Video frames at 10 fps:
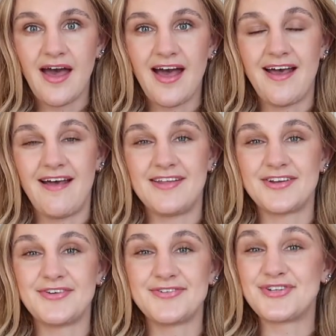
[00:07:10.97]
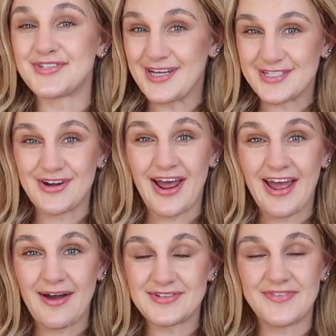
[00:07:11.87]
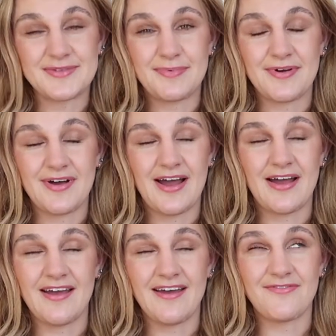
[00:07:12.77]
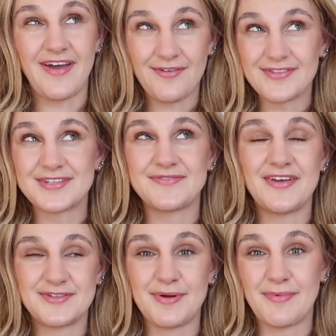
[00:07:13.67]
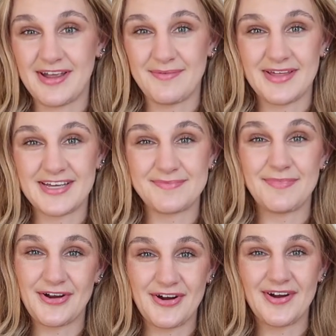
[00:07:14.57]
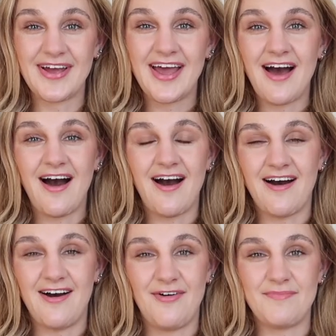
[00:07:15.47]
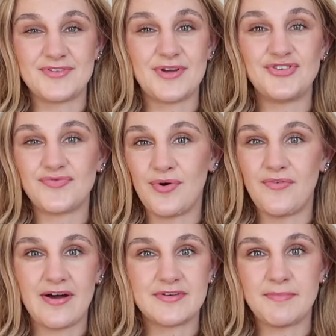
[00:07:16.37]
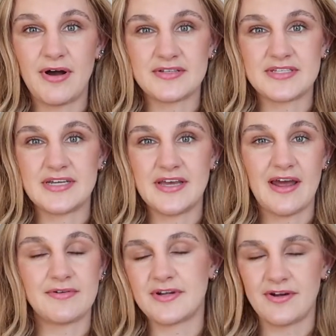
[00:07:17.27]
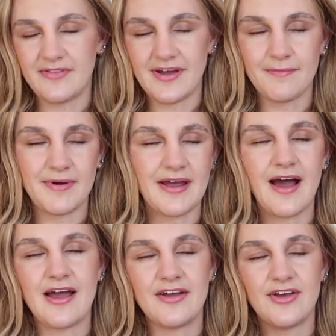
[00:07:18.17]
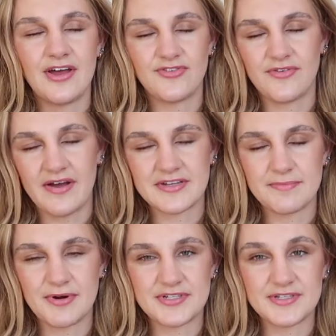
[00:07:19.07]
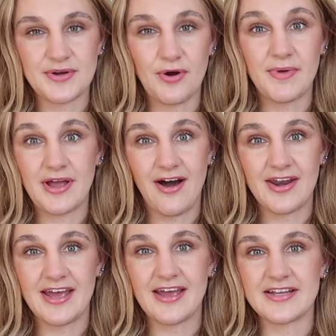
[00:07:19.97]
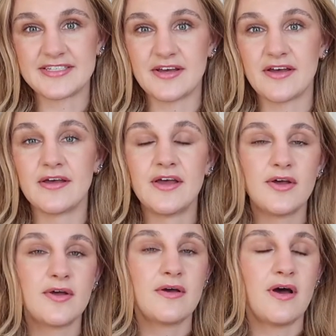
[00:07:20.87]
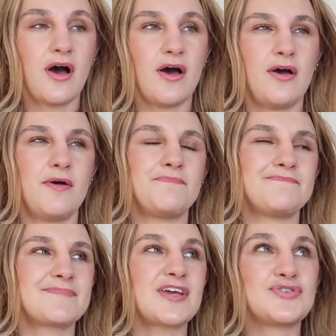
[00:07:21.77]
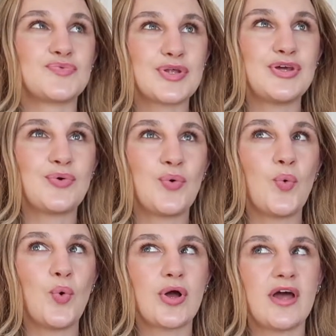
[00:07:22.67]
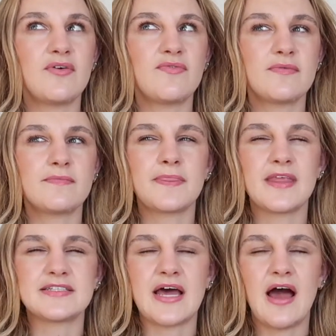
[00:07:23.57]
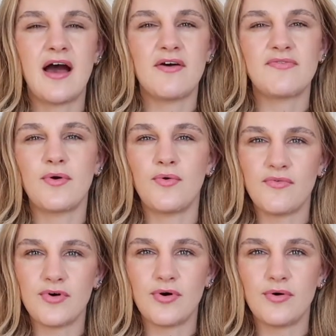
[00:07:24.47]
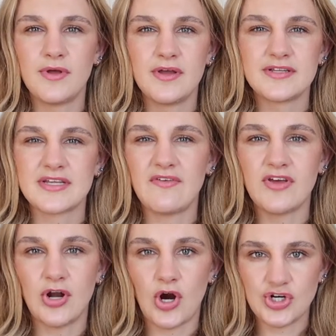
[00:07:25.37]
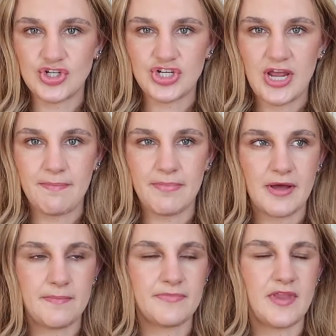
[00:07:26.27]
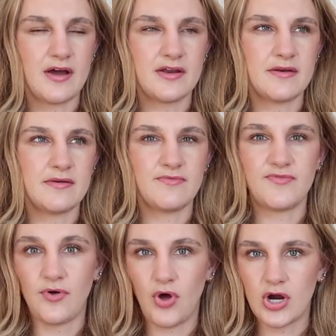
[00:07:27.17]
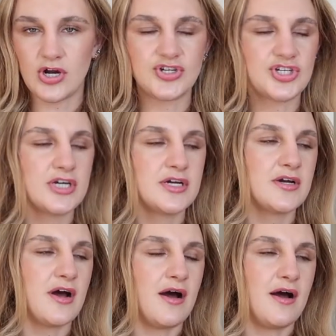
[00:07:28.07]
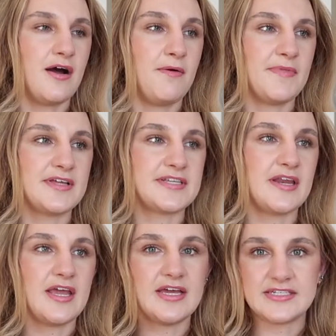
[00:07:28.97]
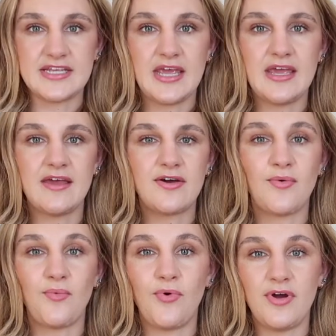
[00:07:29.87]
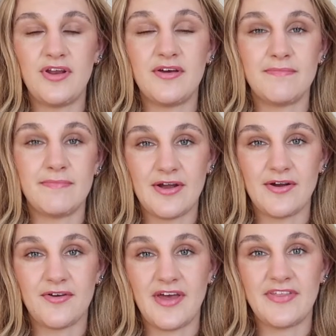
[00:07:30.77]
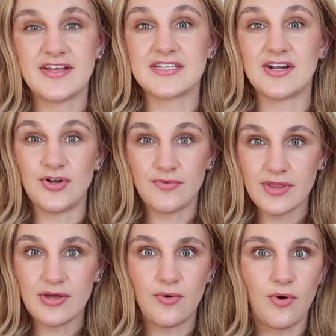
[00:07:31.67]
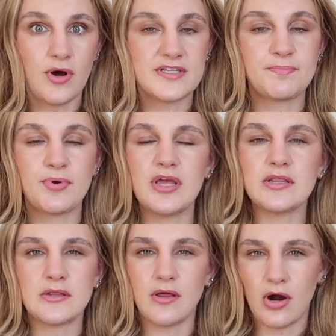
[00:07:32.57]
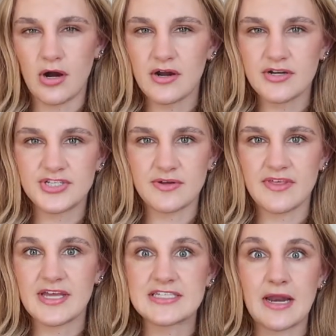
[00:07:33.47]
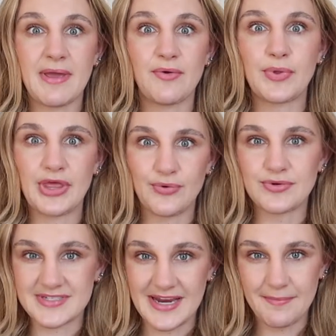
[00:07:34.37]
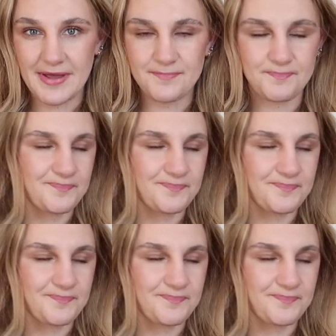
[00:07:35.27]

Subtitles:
And just yesterday I went to Facebook. I found this Facebook Marketplace mirror. So I drove out to Boston. I was already there, but I drove out to the person's home and got it. It's a really cool kind of, it's half oval. It's kind of like an arch shape, but not full arch. It's an antique wood mirror that I think is going to look really cool. It's pretty large, so I think it's going to make a really cool statement.